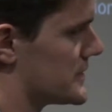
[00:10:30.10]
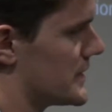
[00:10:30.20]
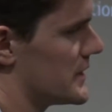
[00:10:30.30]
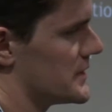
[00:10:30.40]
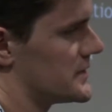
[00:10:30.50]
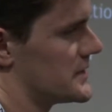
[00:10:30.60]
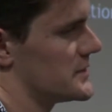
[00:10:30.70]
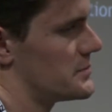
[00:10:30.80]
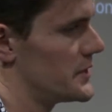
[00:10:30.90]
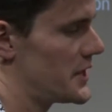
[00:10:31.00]
is that
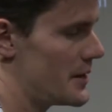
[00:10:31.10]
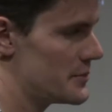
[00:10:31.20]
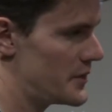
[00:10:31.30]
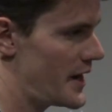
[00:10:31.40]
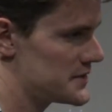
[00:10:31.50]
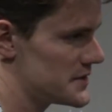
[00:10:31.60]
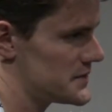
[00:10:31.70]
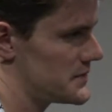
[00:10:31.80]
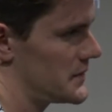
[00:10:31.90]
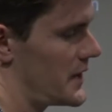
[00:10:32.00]
it's pretty common
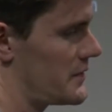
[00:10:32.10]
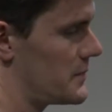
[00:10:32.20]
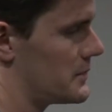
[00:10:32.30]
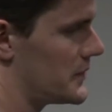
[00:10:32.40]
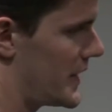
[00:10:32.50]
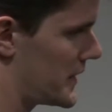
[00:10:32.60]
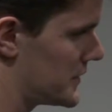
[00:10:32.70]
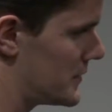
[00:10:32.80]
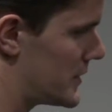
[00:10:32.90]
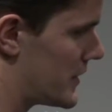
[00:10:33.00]
practice for a lot of people in
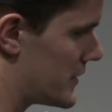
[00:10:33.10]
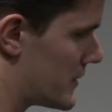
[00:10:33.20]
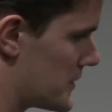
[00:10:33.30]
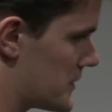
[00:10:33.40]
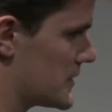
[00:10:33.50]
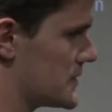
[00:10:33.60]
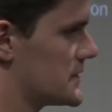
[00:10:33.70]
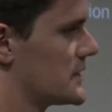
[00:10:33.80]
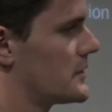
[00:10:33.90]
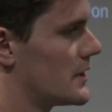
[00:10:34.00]
academia. They write
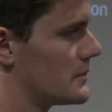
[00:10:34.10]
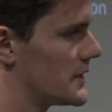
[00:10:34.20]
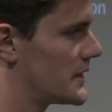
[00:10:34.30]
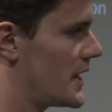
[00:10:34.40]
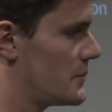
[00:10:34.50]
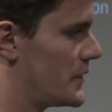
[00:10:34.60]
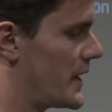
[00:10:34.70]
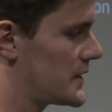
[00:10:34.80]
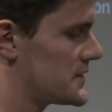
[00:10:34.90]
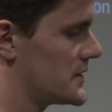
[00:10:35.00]
these incredibly
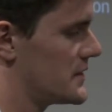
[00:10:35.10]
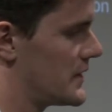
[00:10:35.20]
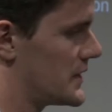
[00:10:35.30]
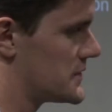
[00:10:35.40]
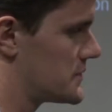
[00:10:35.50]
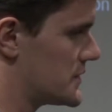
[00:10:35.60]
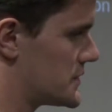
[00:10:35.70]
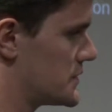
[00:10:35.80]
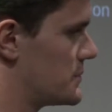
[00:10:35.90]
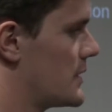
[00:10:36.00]
complex and advanced
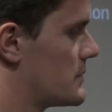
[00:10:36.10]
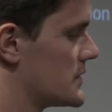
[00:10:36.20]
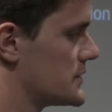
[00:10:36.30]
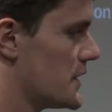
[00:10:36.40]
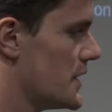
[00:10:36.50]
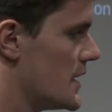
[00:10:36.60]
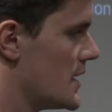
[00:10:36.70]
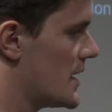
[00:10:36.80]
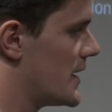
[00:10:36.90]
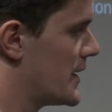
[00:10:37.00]
research papers,
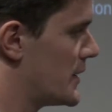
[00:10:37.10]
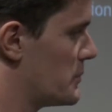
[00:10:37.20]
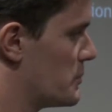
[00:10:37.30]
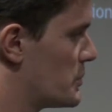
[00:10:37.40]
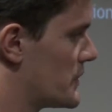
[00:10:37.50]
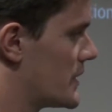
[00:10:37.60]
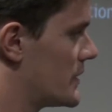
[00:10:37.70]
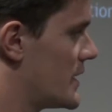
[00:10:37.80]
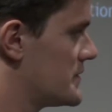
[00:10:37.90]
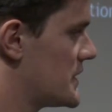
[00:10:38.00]
but
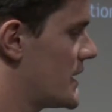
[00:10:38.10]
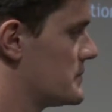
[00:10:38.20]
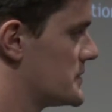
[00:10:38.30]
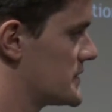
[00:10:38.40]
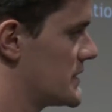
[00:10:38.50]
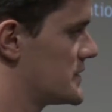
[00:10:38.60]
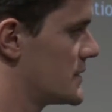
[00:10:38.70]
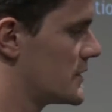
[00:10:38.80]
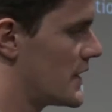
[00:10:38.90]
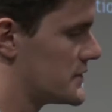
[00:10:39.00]
then a lot of times it's
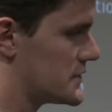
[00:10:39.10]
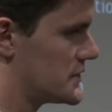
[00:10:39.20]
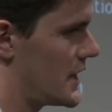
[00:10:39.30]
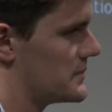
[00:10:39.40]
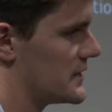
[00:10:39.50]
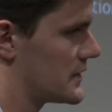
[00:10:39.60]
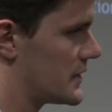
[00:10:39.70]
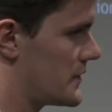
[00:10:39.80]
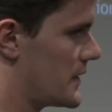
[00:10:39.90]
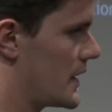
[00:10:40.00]
somebody else's job to
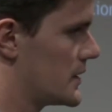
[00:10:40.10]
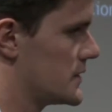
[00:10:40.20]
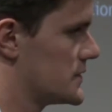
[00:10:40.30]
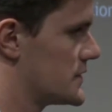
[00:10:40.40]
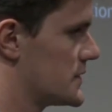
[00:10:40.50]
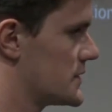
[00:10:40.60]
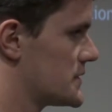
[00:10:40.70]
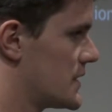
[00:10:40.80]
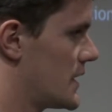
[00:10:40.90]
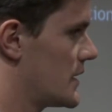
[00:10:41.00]
integrate that
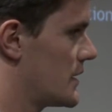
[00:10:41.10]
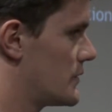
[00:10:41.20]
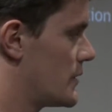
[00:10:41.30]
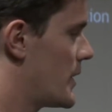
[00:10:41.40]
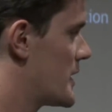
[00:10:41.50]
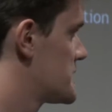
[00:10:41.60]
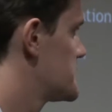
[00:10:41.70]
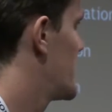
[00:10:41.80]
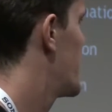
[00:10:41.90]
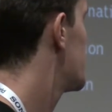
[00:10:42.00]
into a
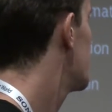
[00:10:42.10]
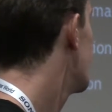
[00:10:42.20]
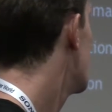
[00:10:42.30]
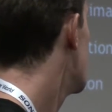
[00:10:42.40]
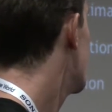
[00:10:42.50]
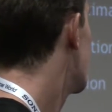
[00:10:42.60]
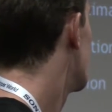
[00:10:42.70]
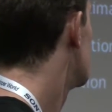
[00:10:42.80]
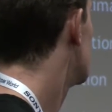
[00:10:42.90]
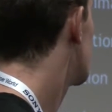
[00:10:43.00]
robotics stack.
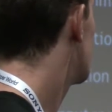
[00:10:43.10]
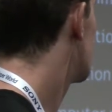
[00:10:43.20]
And